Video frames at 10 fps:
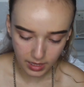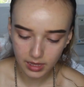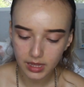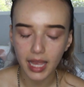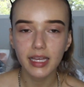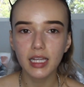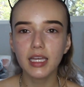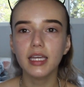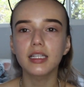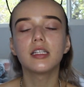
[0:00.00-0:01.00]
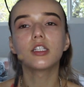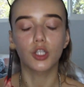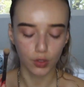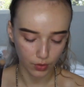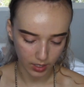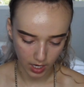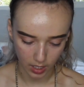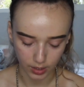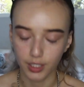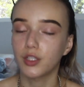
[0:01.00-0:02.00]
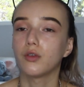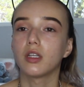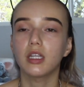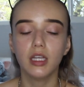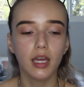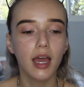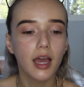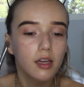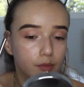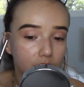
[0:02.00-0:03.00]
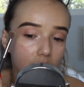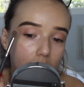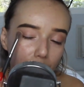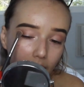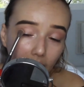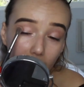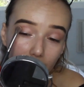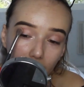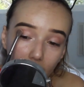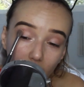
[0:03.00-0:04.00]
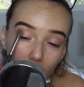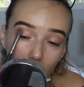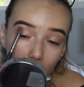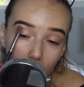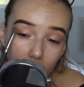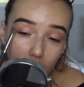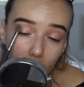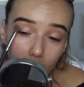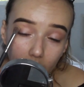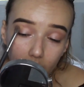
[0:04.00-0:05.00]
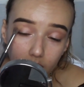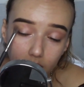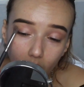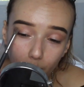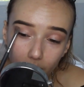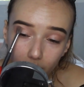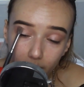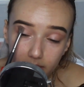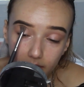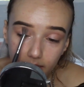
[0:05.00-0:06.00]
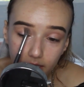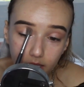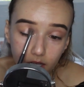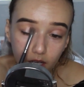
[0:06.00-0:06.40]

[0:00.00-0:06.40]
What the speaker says: lightly into the color Unity, and I'm just gonna pack that on the top of my lid.